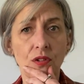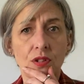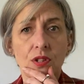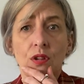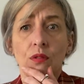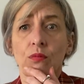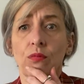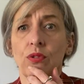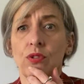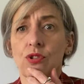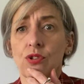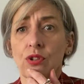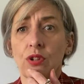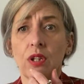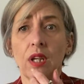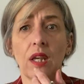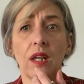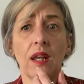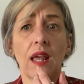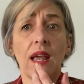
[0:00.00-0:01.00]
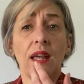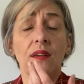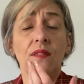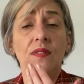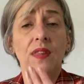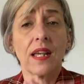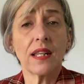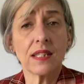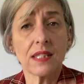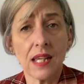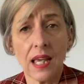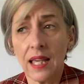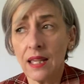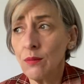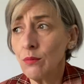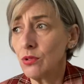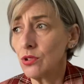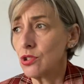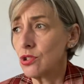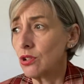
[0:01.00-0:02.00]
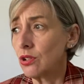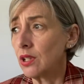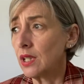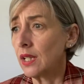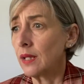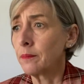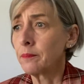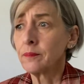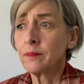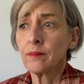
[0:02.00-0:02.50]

So would you get out of that day, would you get